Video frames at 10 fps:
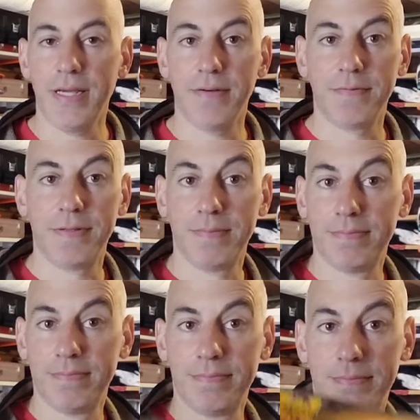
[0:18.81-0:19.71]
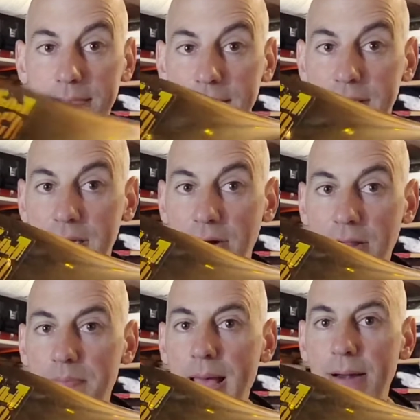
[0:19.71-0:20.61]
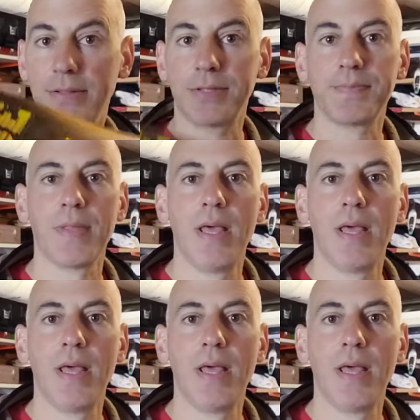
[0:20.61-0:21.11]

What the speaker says: of the ZRE paddles.